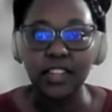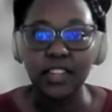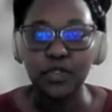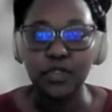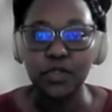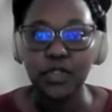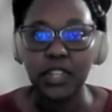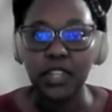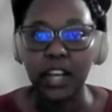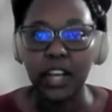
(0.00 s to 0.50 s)

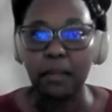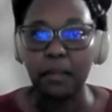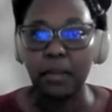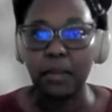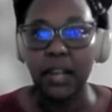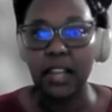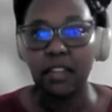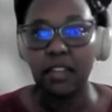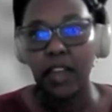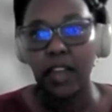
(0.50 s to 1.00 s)
issues, and I
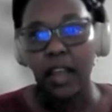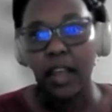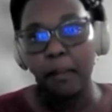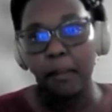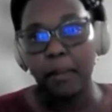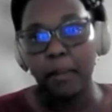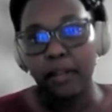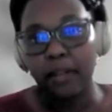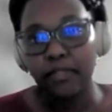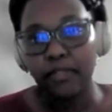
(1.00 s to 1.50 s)
believe
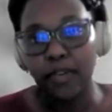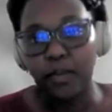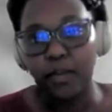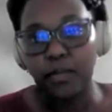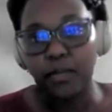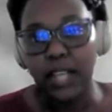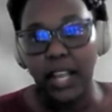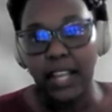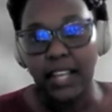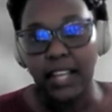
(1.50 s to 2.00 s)

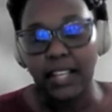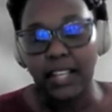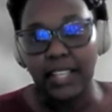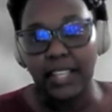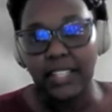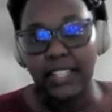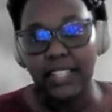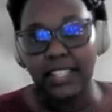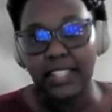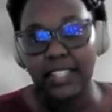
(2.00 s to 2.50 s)
platforms like
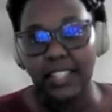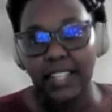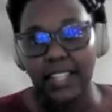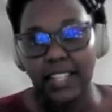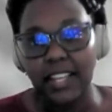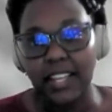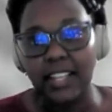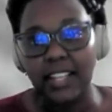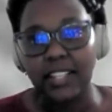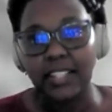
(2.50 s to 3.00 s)
such as
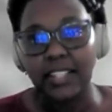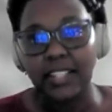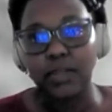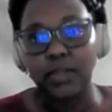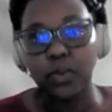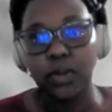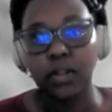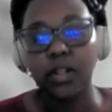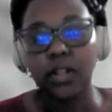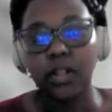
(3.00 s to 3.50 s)
these
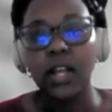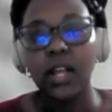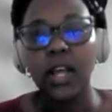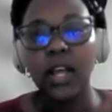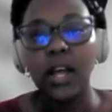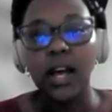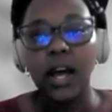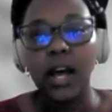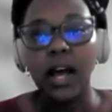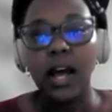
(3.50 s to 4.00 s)
will
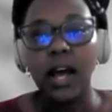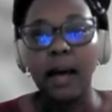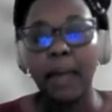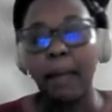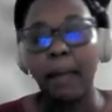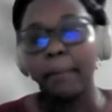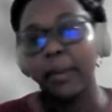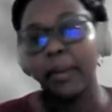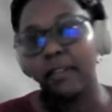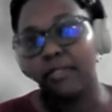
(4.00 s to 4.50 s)

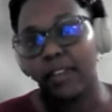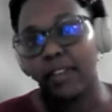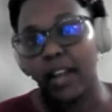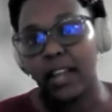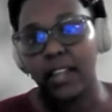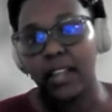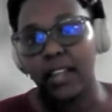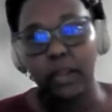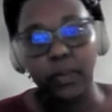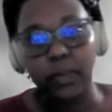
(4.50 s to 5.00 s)

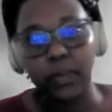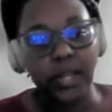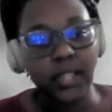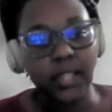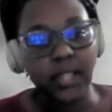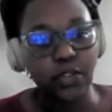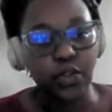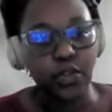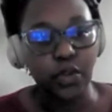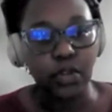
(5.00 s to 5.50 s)
amplify the work
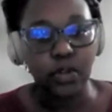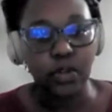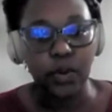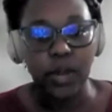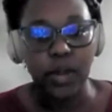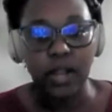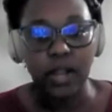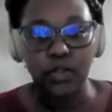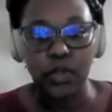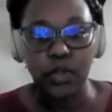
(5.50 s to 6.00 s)
that you're
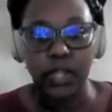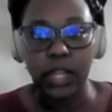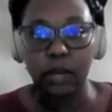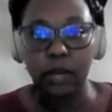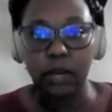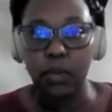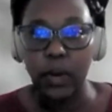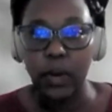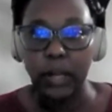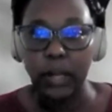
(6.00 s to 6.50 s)
doing, so
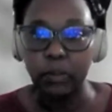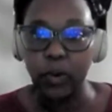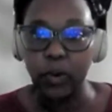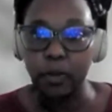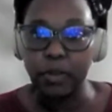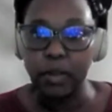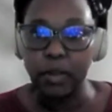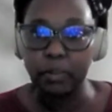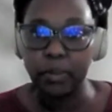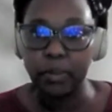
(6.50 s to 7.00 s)
that more and
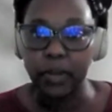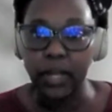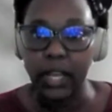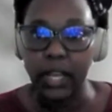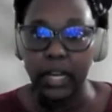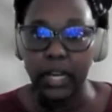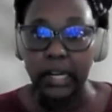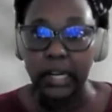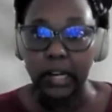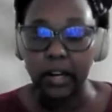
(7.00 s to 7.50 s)
more people
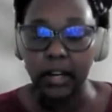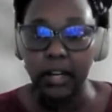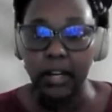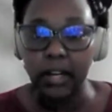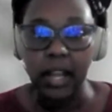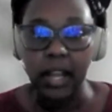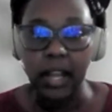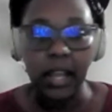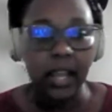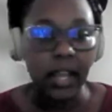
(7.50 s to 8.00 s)
can
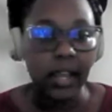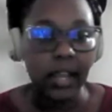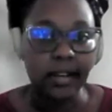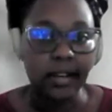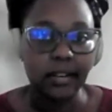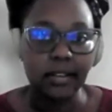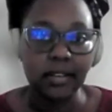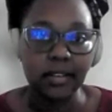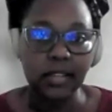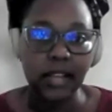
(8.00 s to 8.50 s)
learn
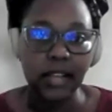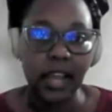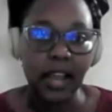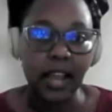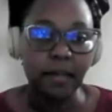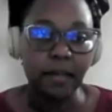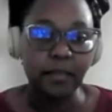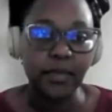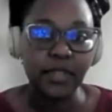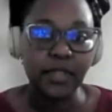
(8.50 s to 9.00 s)
and
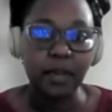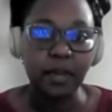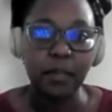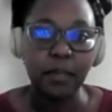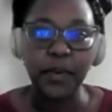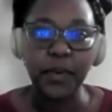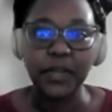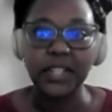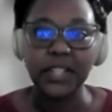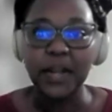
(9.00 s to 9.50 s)

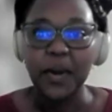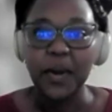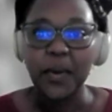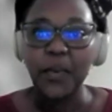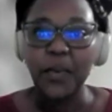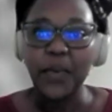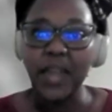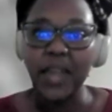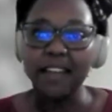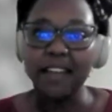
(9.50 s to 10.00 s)
support.
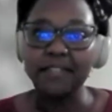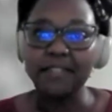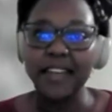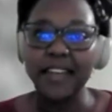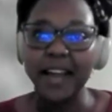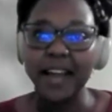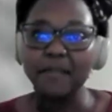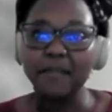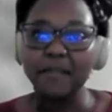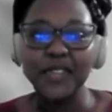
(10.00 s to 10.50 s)
We have
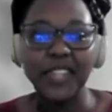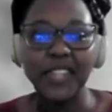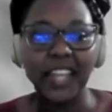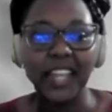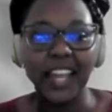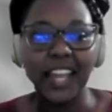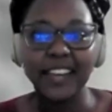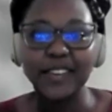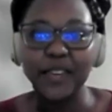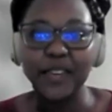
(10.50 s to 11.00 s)
come to
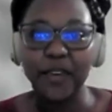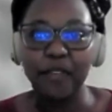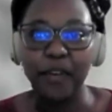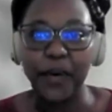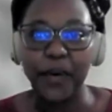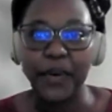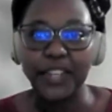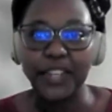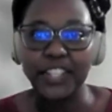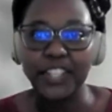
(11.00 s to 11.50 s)
the end of
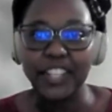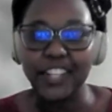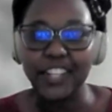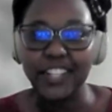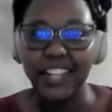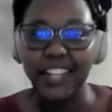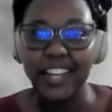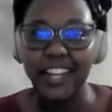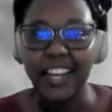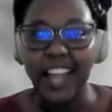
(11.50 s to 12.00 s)
our
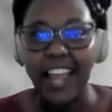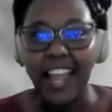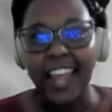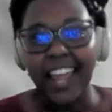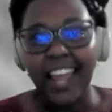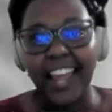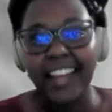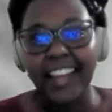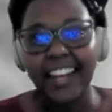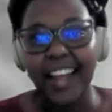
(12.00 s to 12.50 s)
session,
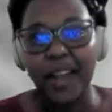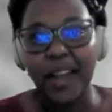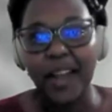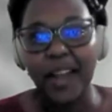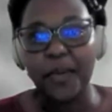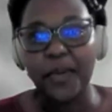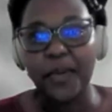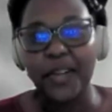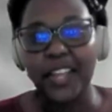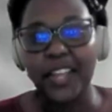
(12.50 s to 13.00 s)
and I
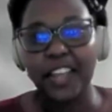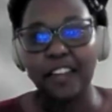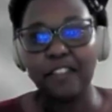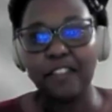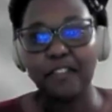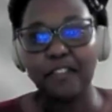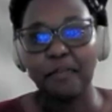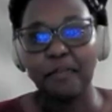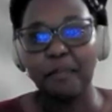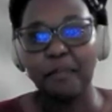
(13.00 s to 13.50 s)
will
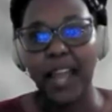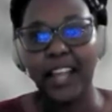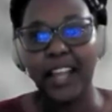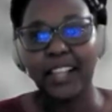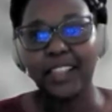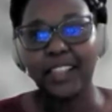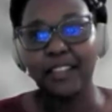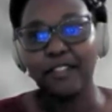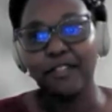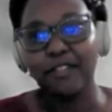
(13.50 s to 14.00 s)
give
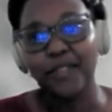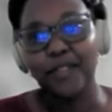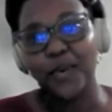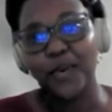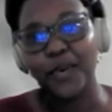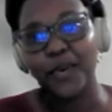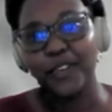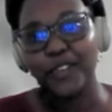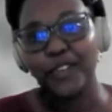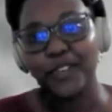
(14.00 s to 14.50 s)
back the
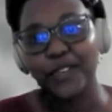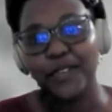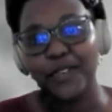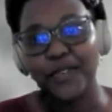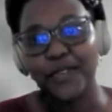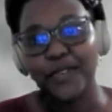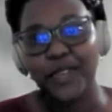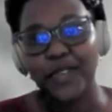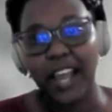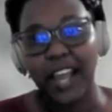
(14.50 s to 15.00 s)
floor
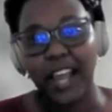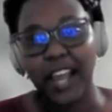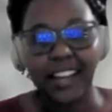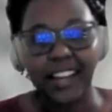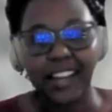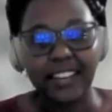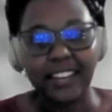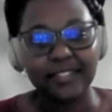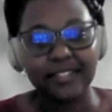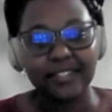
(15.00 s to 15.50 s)
to
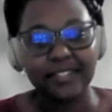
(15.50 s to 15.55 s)
Gianna.